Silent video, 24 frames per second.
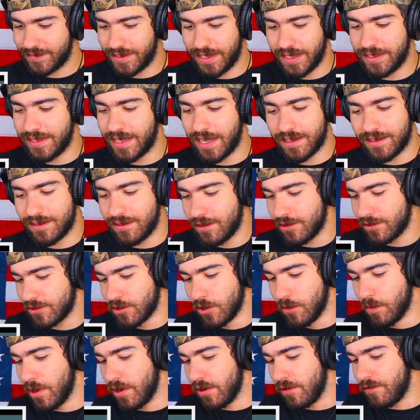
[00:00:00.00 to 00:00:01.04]
it, that there's
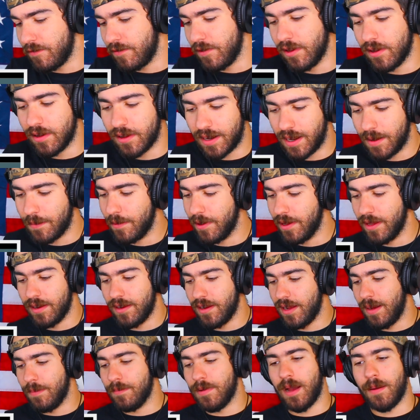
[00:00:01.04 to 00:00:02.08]
no better feeling, I bet.
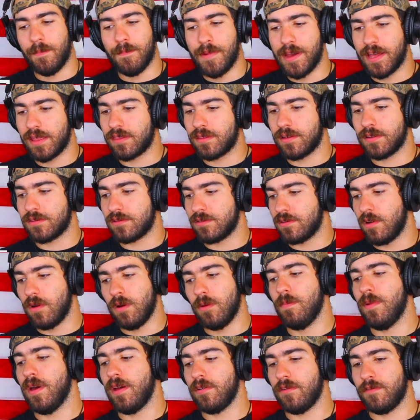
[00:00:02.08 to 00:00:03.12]
I, I bet there's no
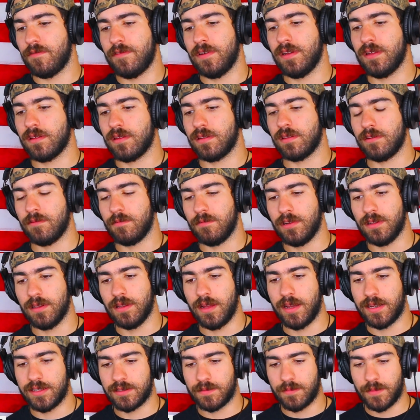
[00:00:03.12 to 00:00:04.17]
better feeling than
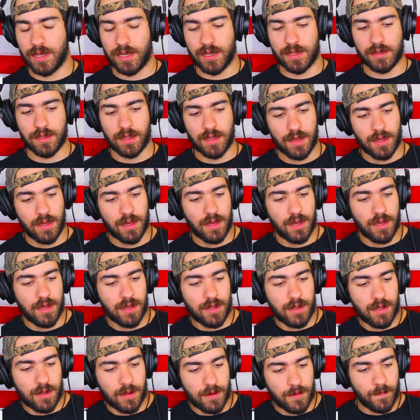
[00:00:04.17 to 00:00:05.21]
realizing, man,
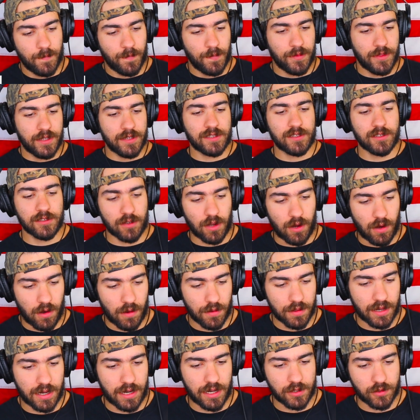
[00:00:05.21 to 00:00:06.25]
this is
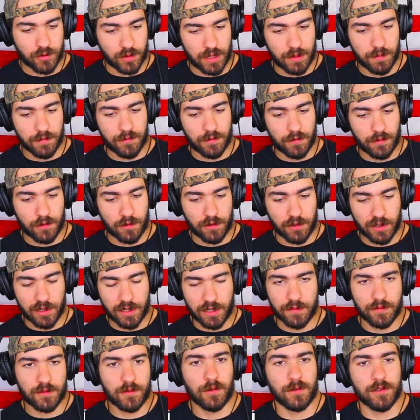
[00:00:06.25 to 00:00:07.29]
all that I dream for.
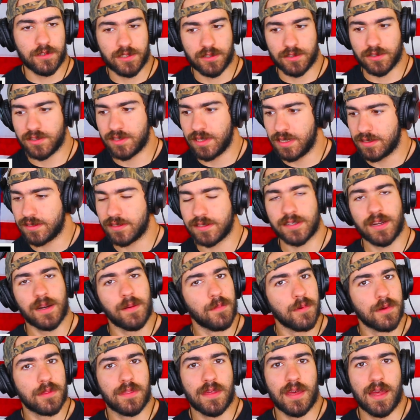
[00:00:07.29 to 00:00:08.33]
And of course, there's things that
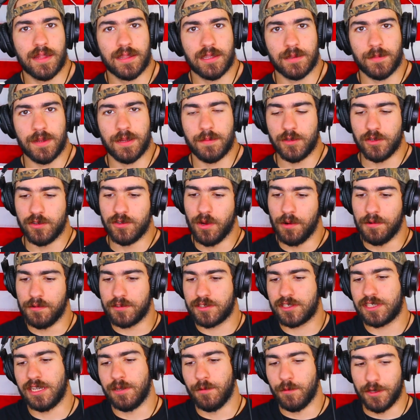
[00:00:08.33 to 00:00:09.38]
come with that that maybe you don't
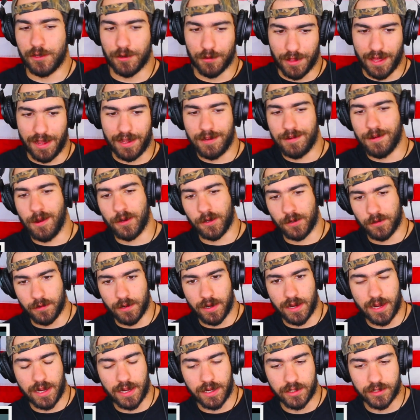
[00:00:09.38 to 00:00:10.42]
see when you're that
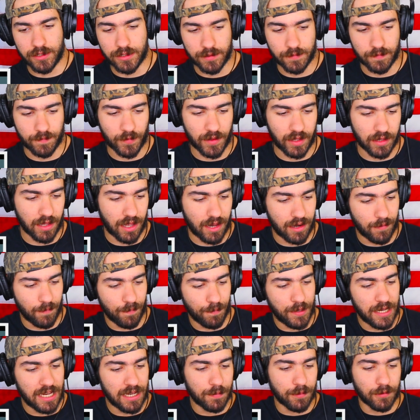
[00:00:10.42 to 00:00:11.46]
younger age, and a lot
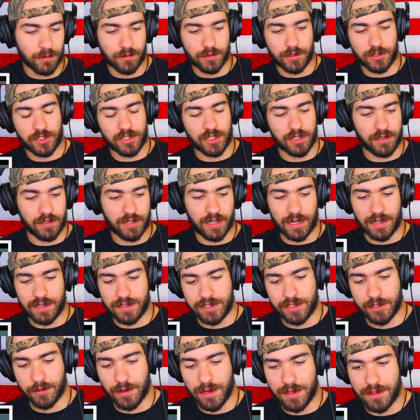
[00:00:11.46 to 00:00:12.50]
of people and shit you got to
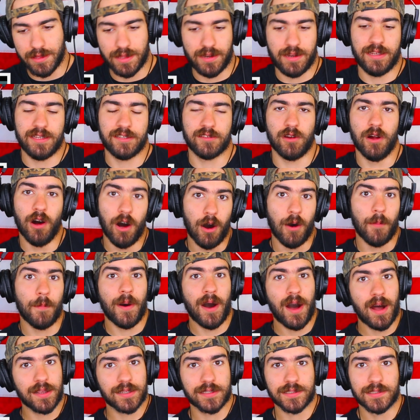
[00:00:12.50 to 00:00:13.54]
deal with that isn't all
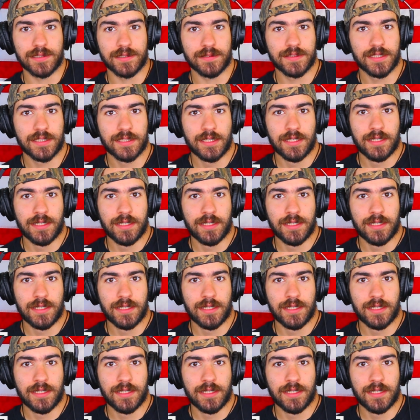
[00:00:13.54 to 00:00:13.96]
positive.